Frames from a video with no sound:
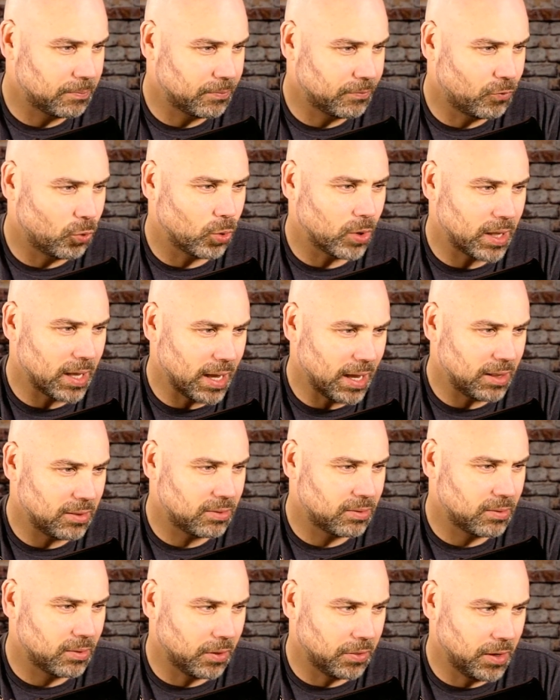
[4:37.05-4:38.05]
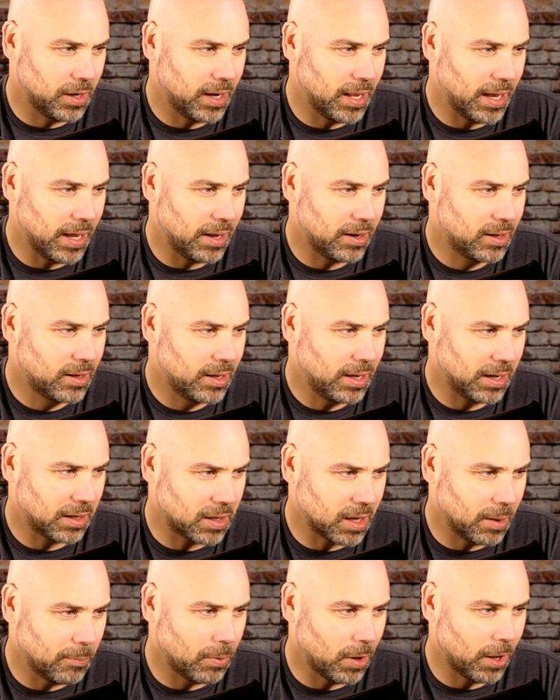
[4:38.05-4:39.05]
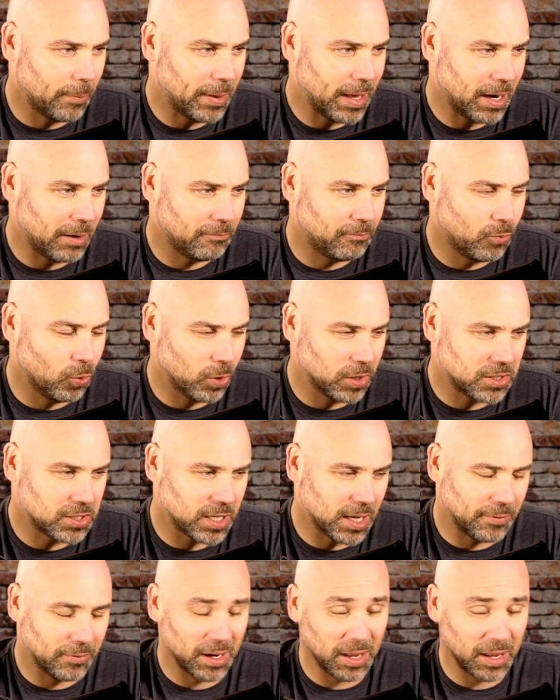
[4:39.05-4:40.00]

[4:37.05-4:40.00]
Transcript: 48th on the net, and Ken Palm had them 47.